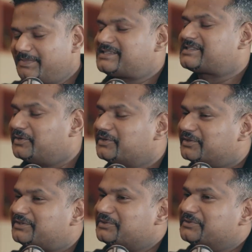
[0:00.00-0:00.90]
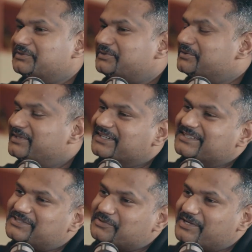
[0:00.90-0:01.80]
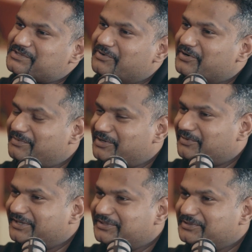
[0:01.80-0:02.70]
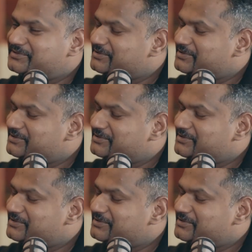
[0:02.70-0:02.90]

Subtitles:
be so good to learn so much more about what you do.